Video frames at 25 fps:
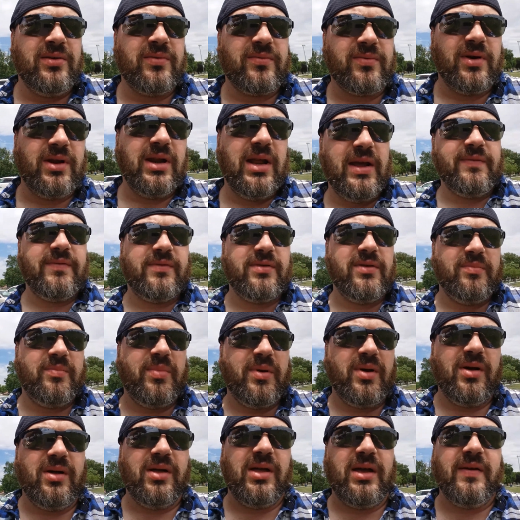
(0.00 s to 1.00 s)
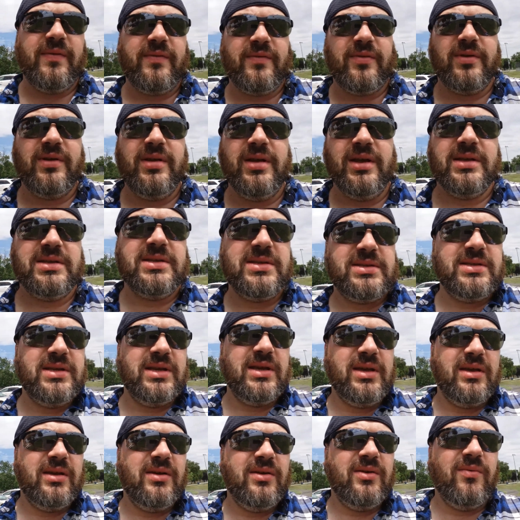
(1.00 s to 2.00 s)
run after the ball after it hits
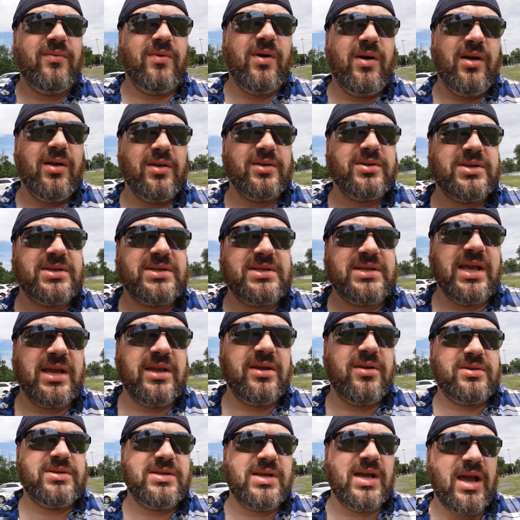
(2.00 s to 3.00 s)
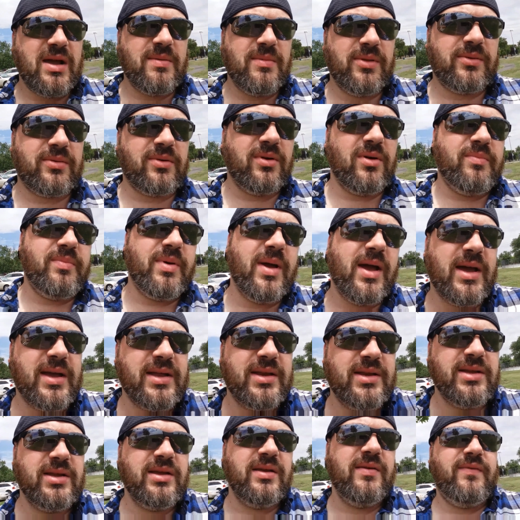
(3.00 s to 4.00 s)
the wall. Just take your time and throw it back
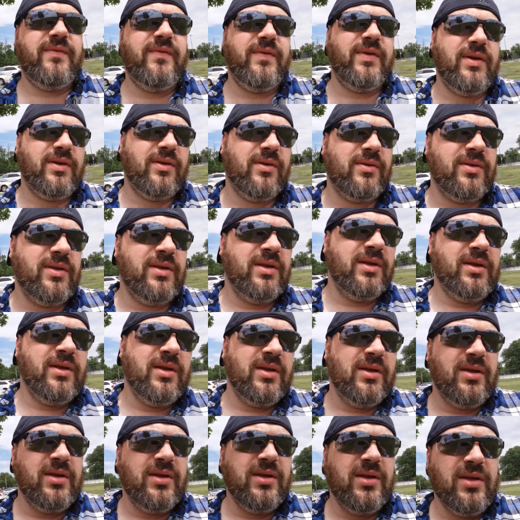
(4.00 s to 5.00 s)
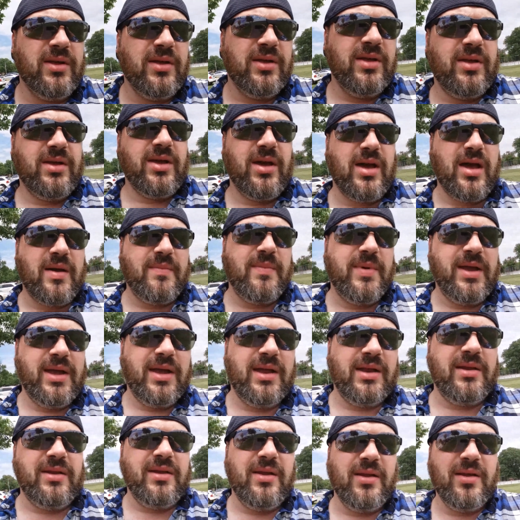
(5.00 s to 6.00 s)
in the infield. I
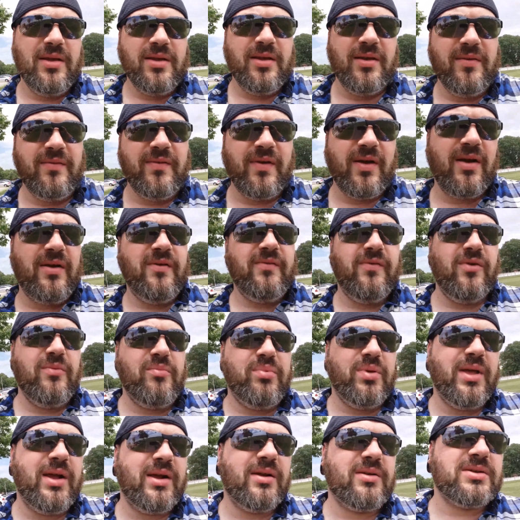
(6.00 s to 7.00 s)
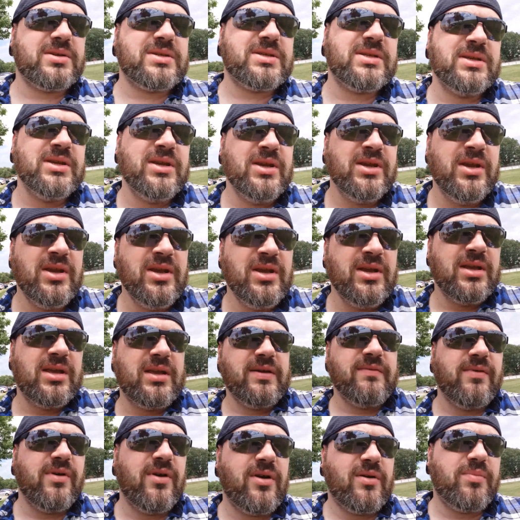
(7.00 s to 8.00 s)
mean, very few players
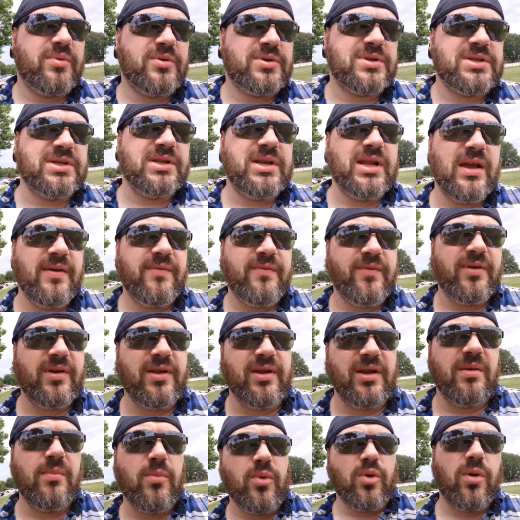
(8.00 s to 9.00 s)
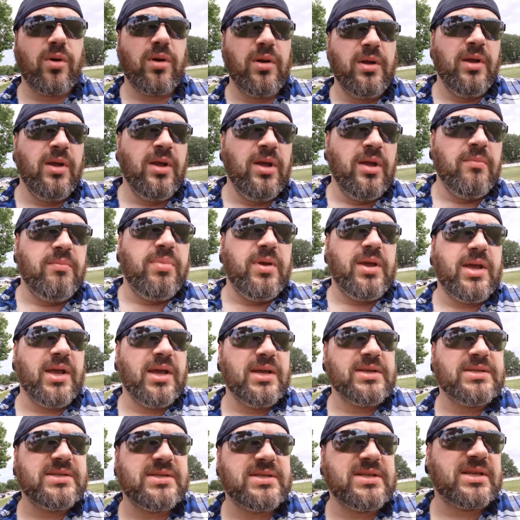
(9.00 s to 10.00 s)
give 100% effort anymore
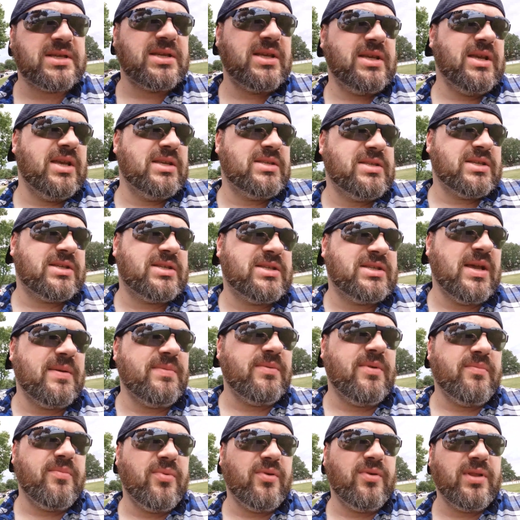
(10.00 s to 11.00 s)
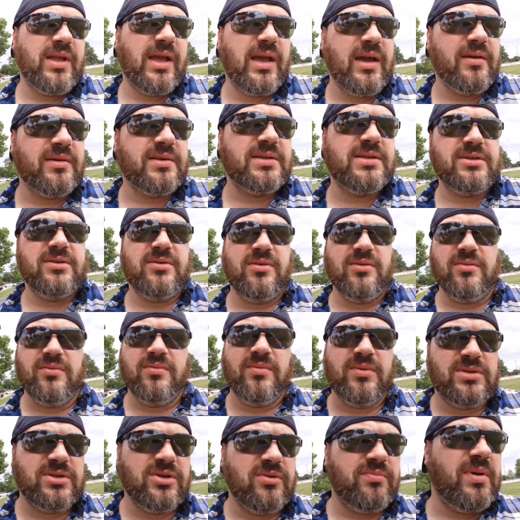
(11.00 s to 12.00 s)
because it's, it's acceptable now
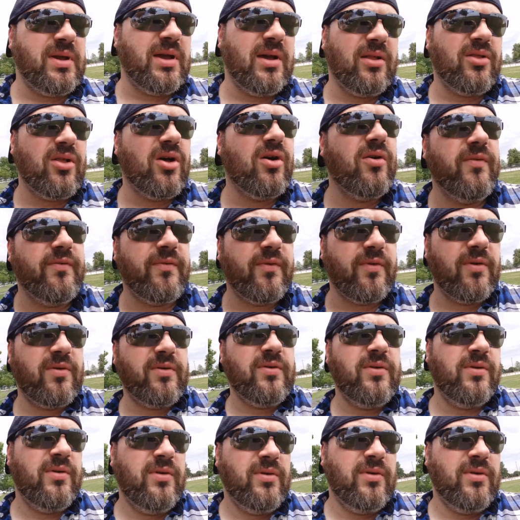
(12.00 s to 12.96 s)
to, to be a loafer.